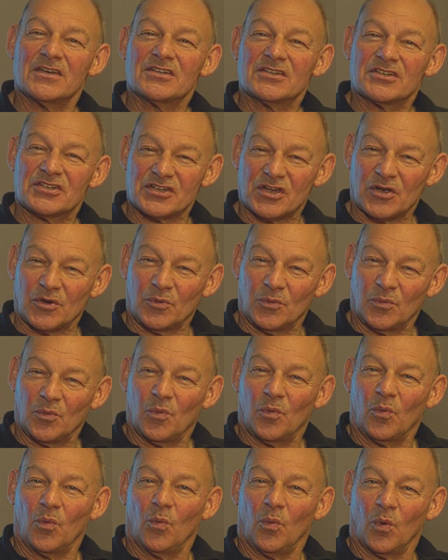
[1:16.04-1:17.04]
So,
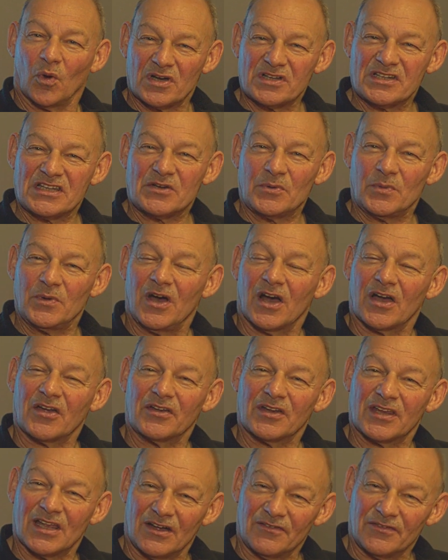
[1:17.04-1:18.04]
what is it we are going
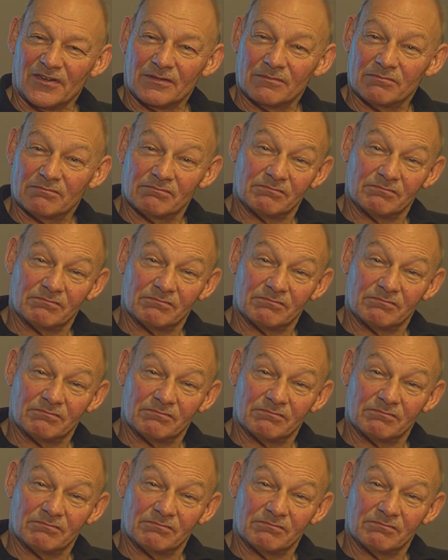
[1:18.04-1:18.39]
to cover?